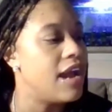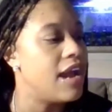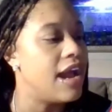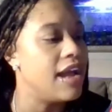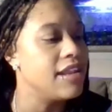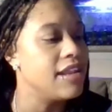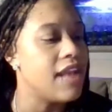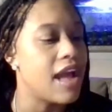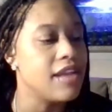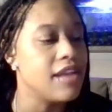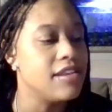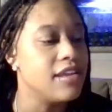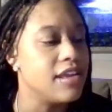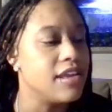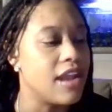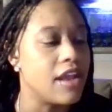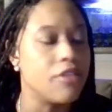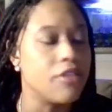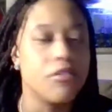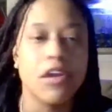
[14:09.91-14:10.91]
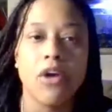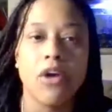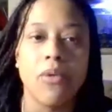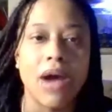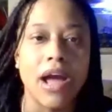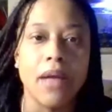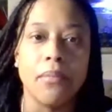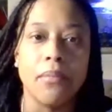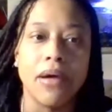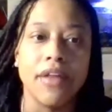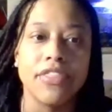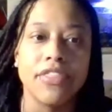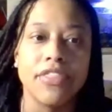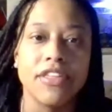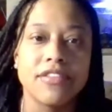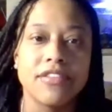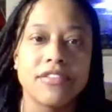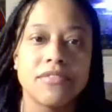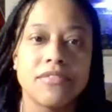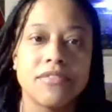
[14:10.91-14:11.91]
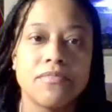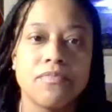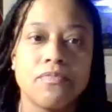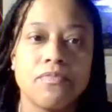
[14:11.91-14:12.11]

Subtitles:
I did. I don't know why I bought this.